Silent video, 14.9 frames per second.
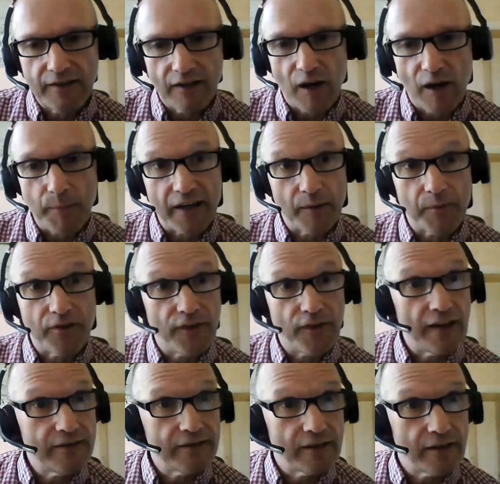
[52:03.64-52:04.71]
in Ramadan are
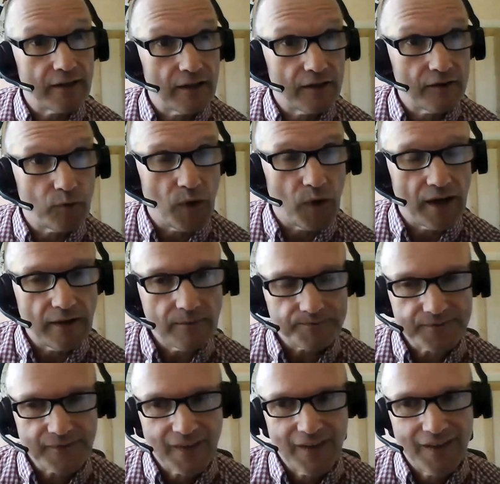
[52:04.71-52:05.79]
facing as well.
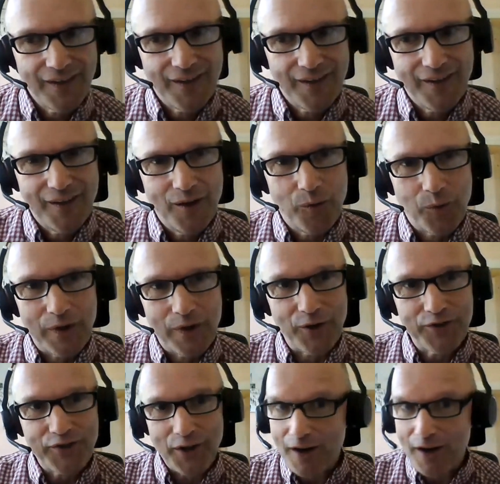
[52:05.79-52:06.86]
We
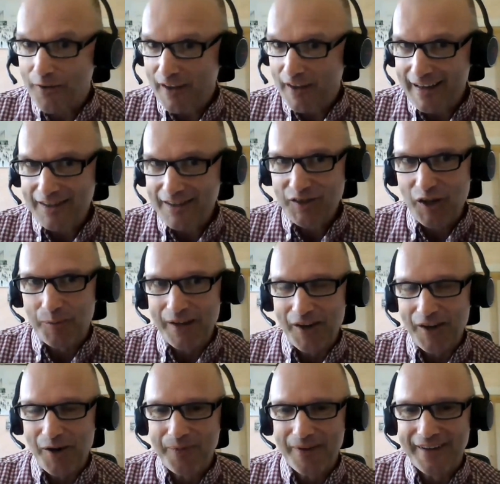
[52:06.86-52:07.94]
also know that Eid's coming up,